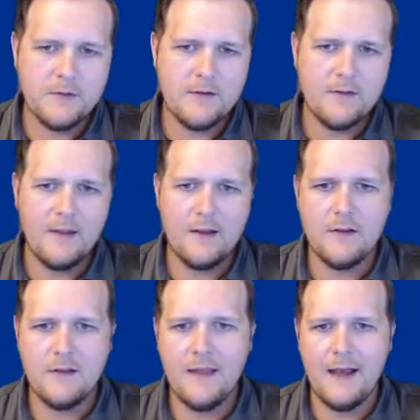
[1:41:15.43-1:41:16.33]
and things
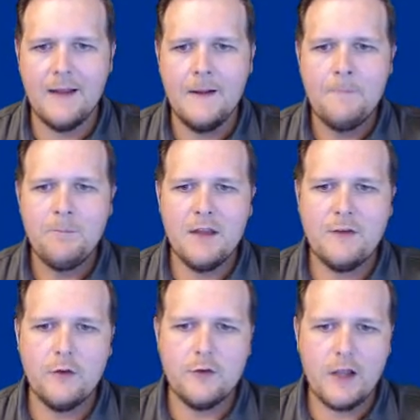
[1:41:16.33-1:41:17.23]
like that. And
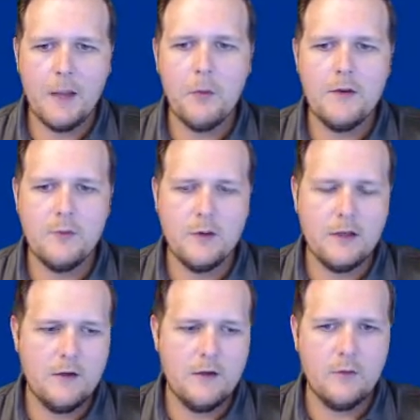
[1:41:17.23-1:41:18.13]
so there's a couple ways we can
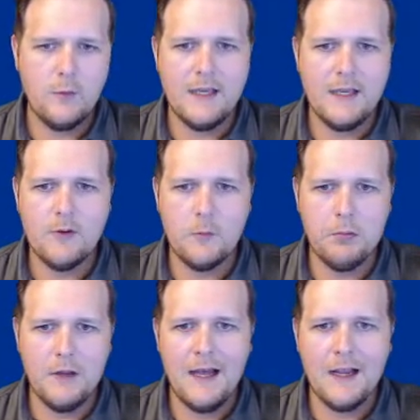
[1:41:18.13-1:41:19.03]
do this. We can either
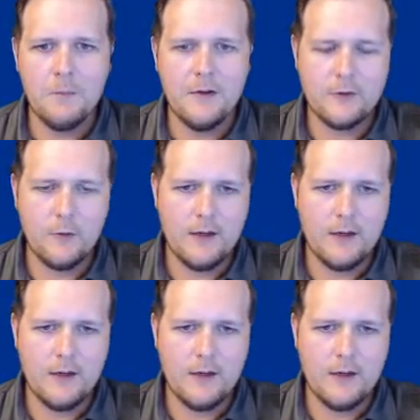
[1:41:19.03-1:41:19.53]
block muscarinic